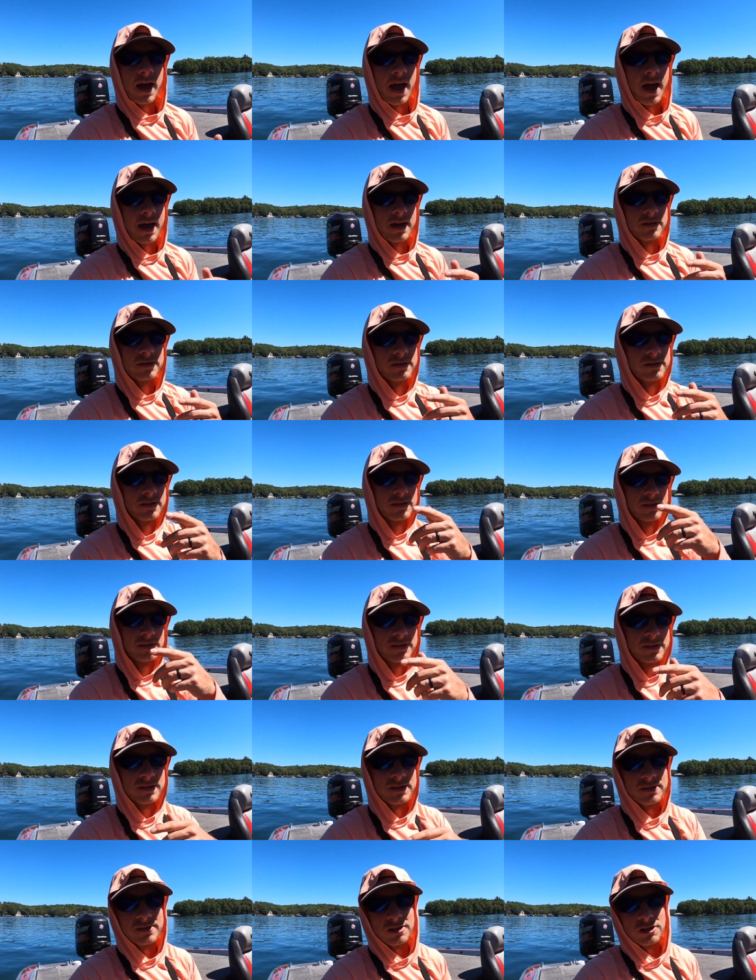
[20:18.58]
as the
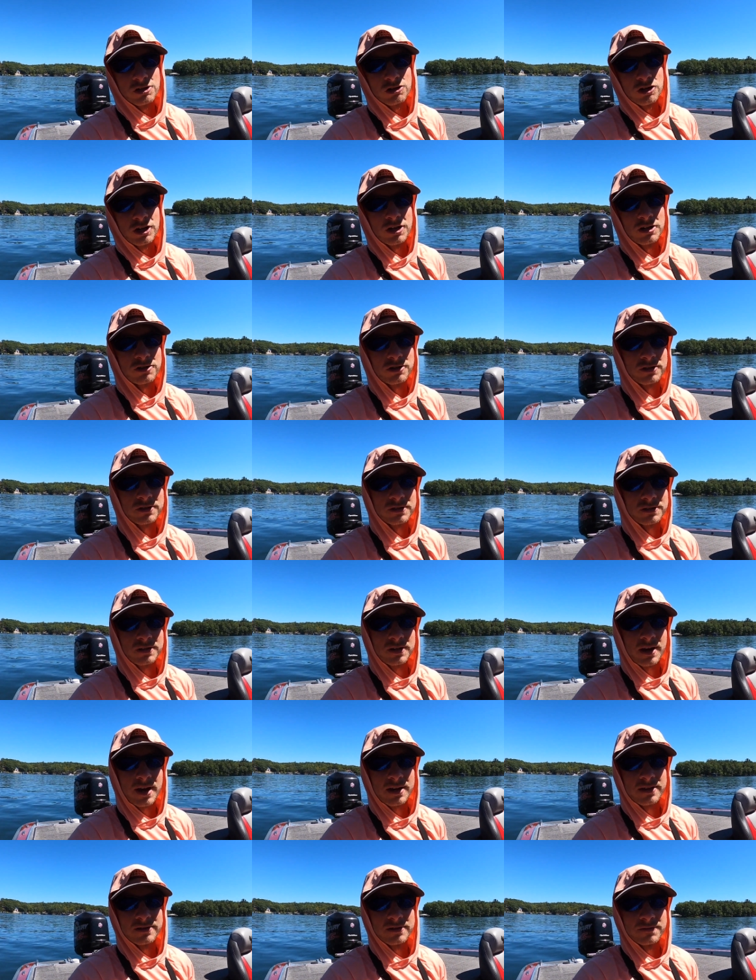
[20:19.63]
season changes,
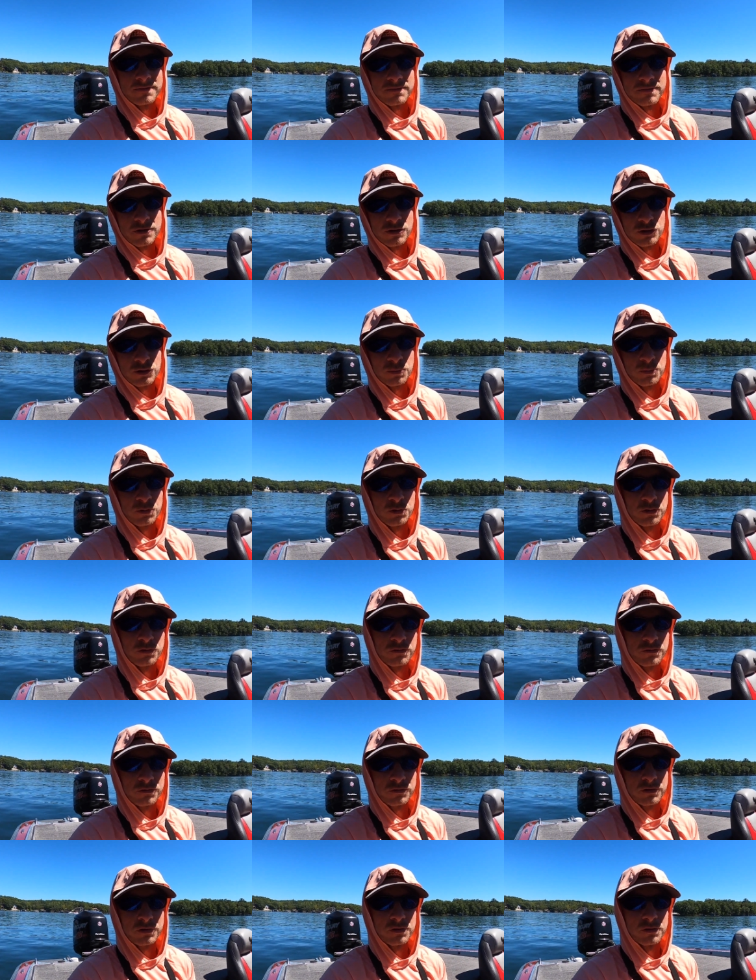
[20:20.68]
as the fish
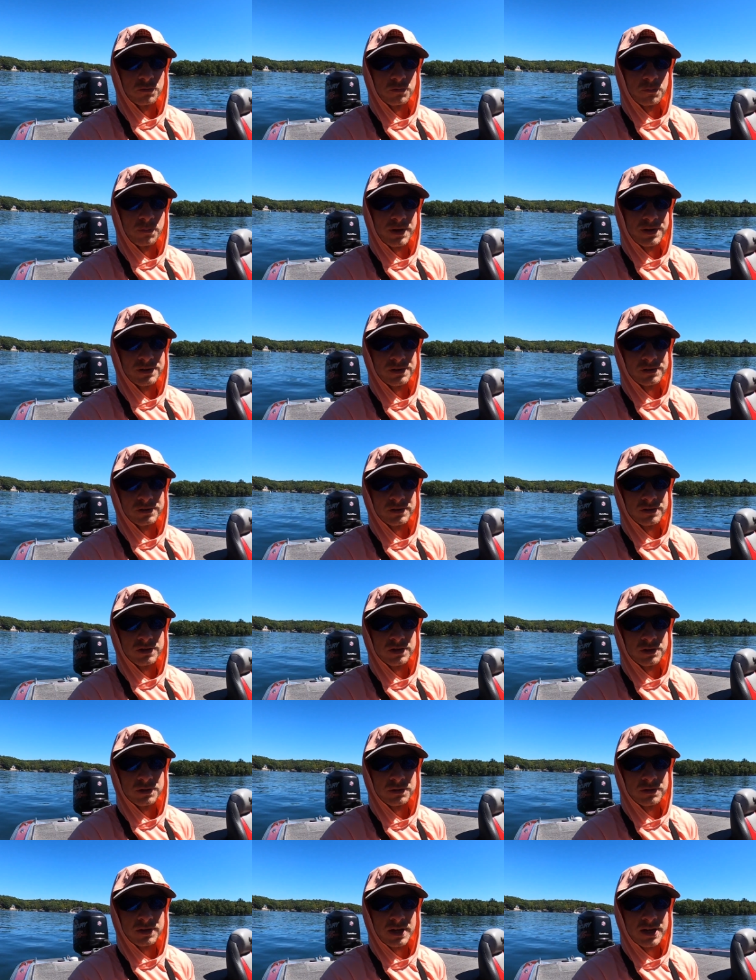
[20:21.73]
move, you're basically
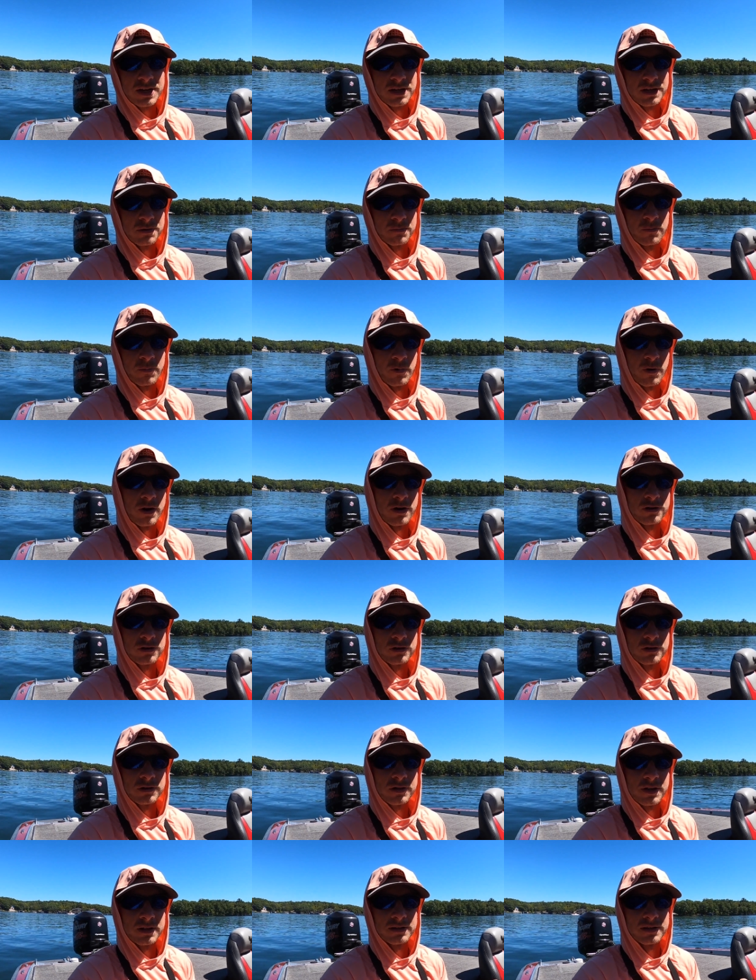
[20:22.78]
just taking
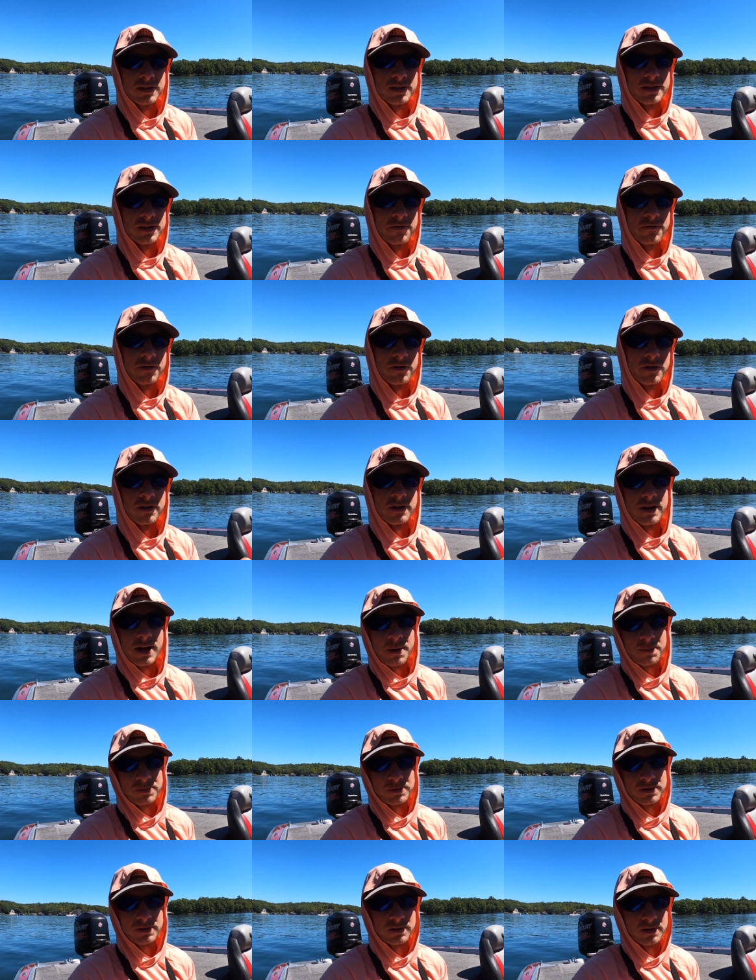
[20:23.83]
brush that's in different
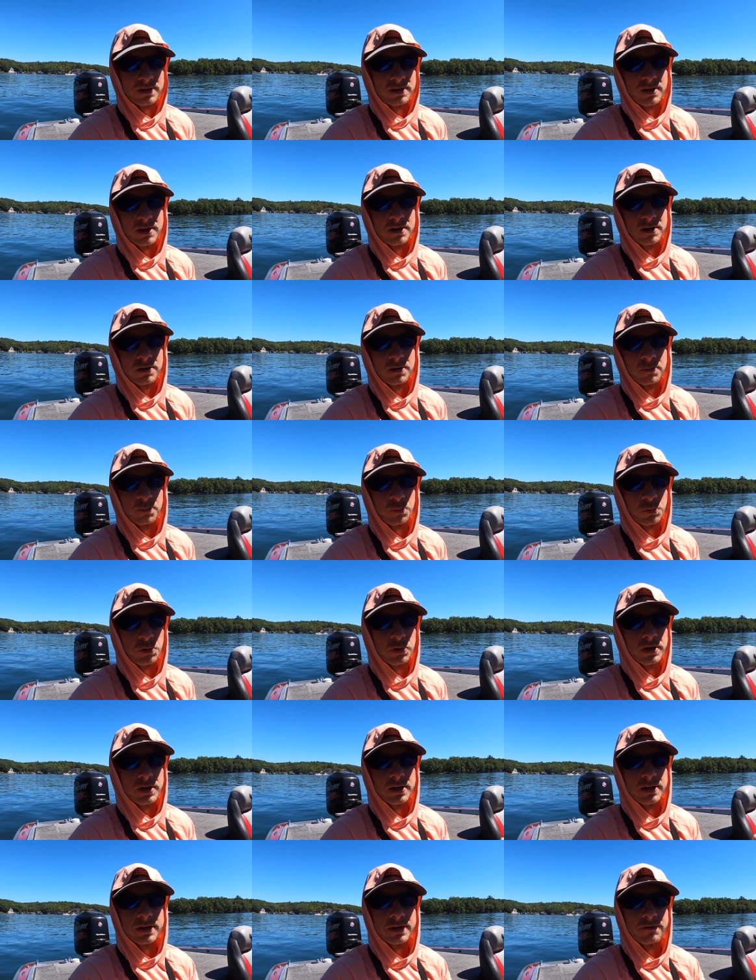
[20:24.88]
depths and then
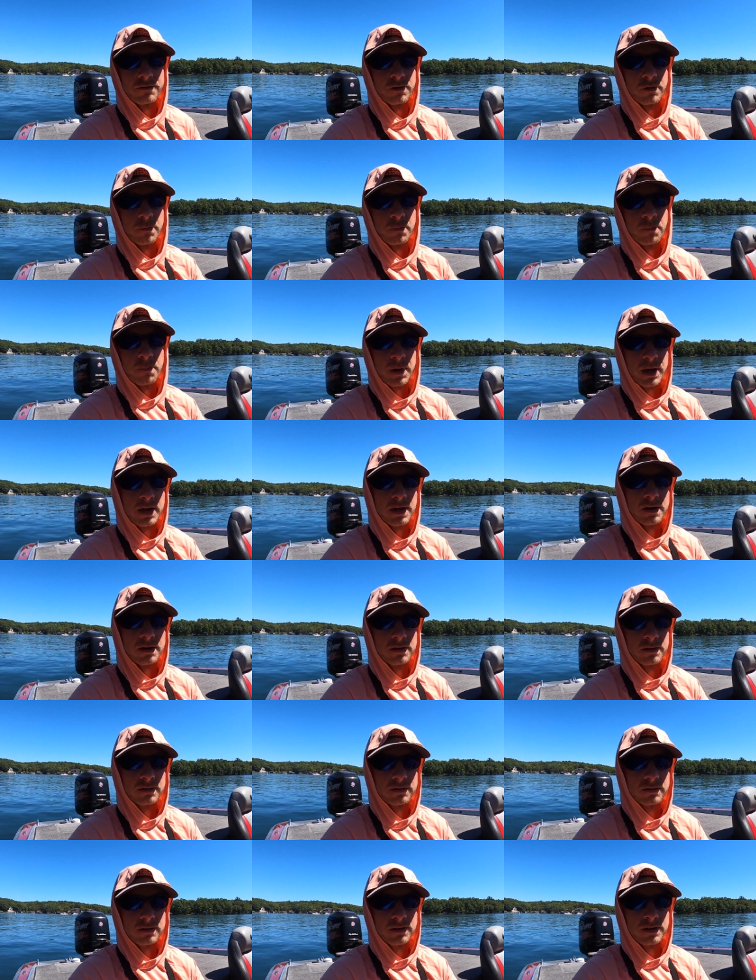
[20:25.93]
putting a different bait
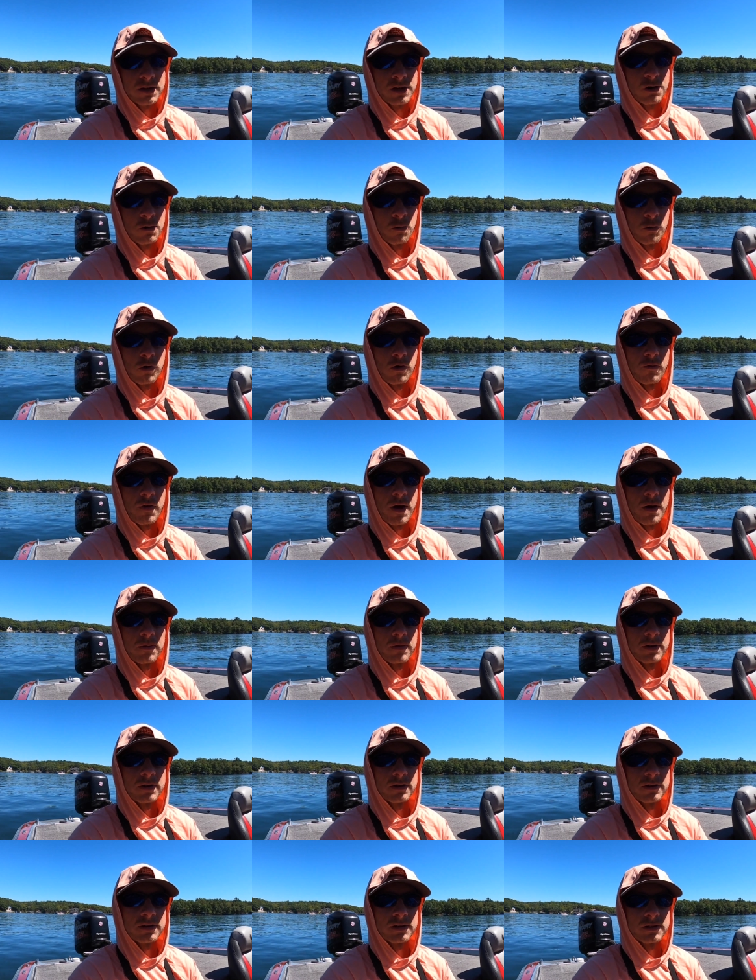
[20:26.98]
in or around
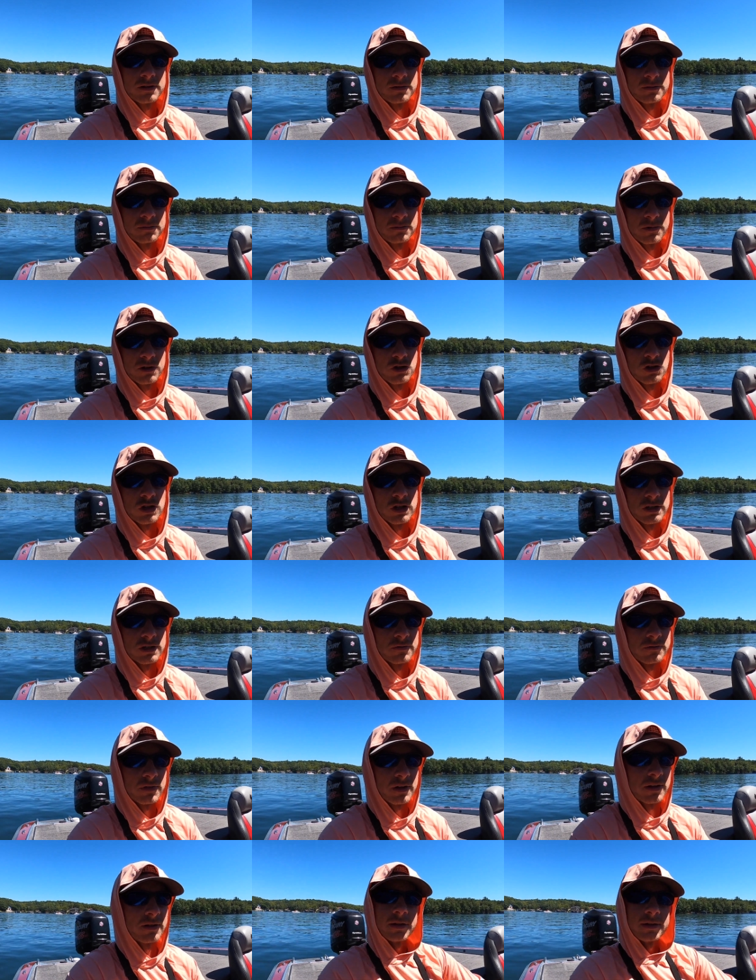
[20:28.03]
it, is the gist
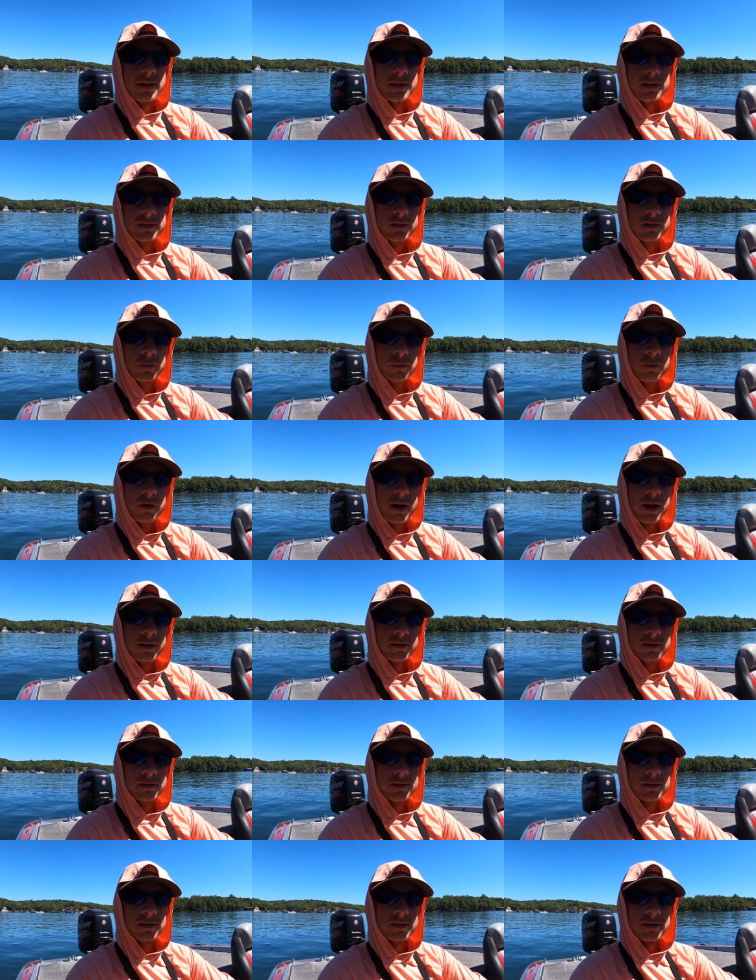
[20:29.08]
of it. It takes a little
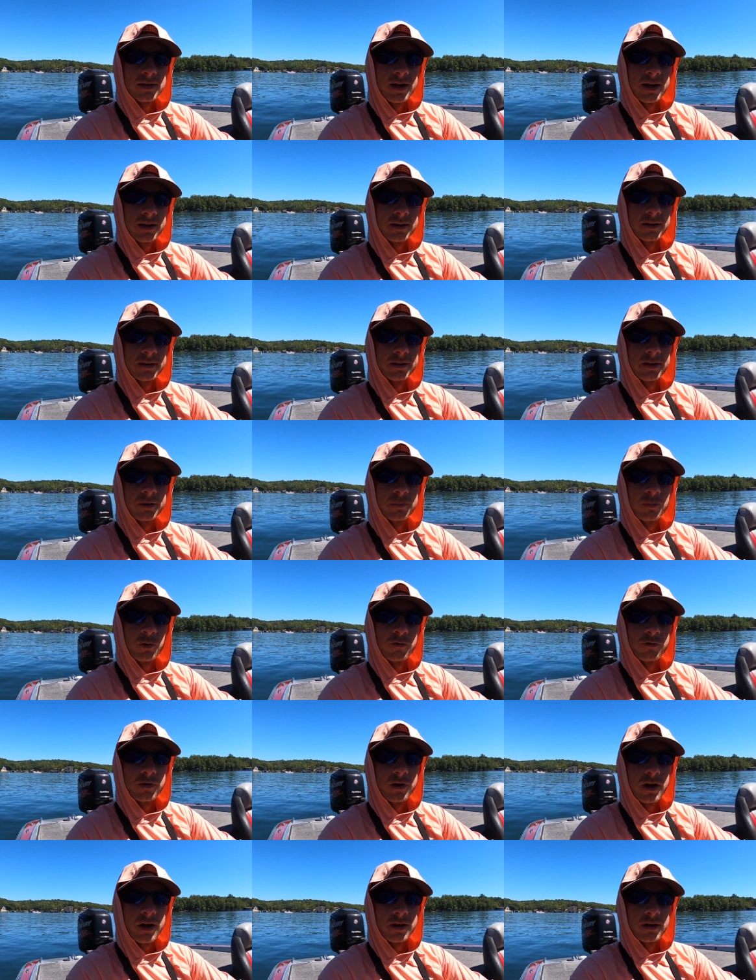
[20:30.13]
practice. It's not going to come
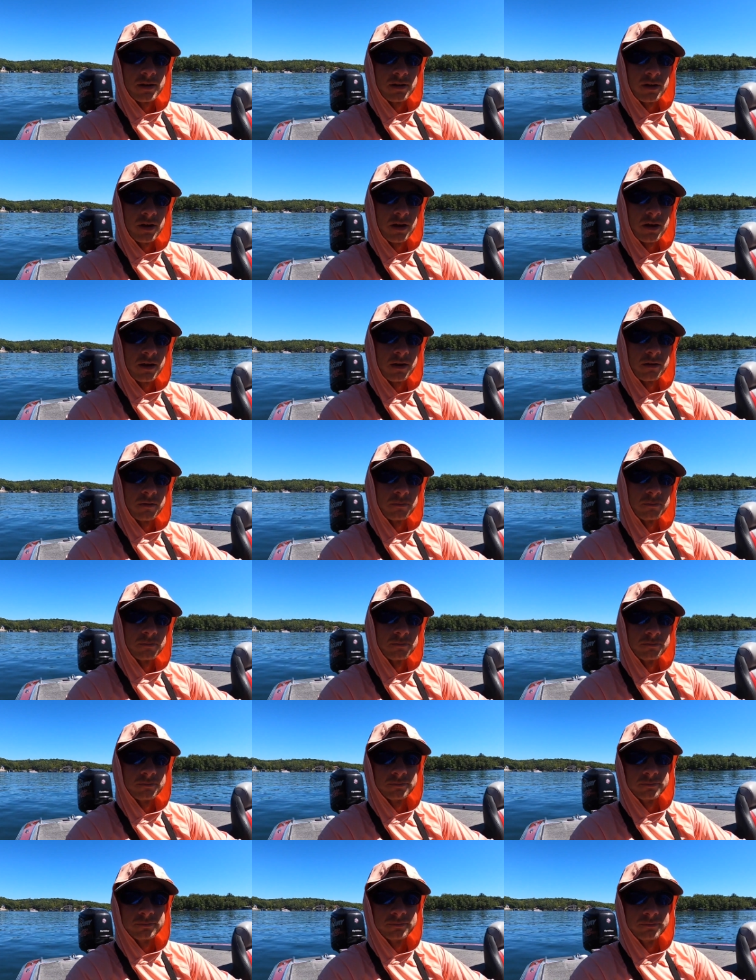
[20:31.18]
overnight. Um,
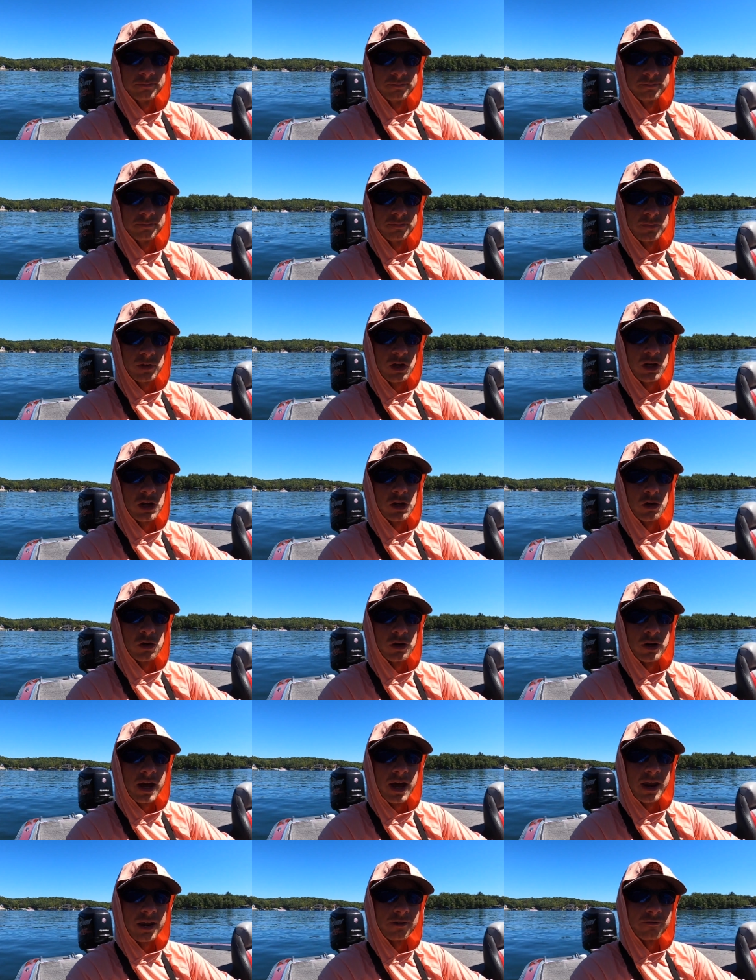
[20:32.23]
getting
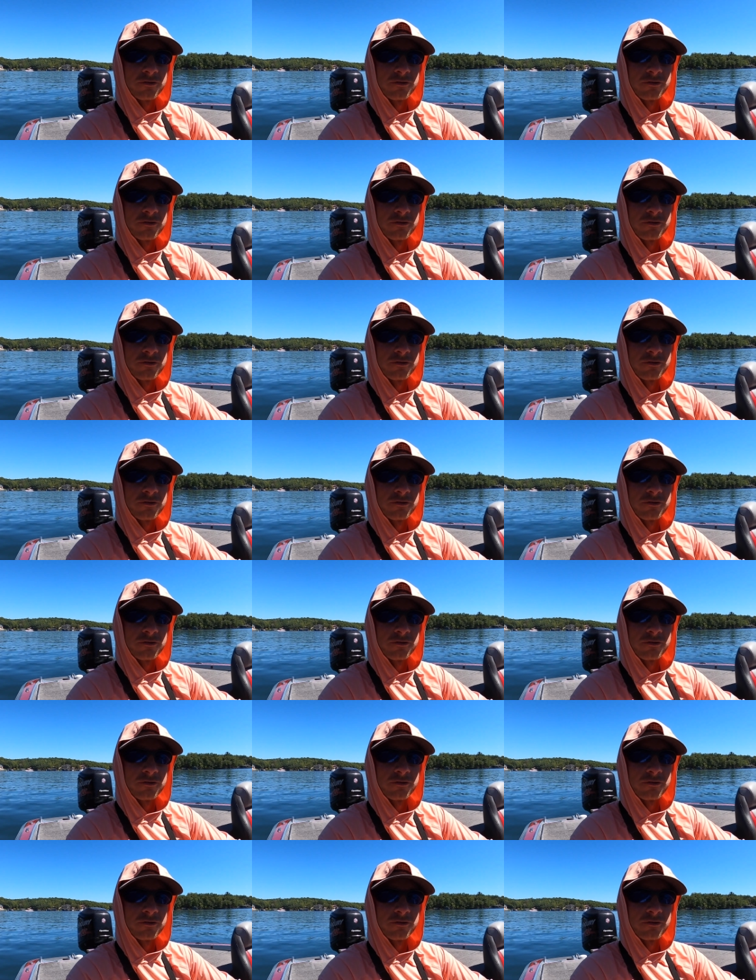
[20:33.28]
good at